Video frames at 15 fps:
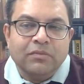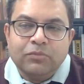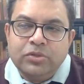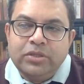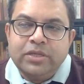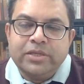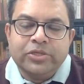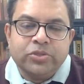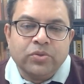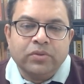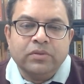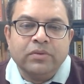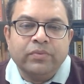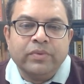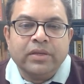Buddha has
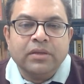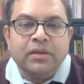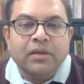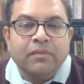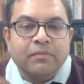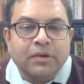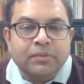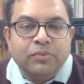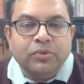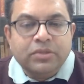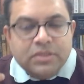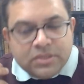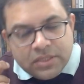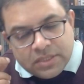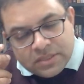shown the way. But
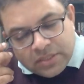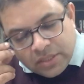Buddha says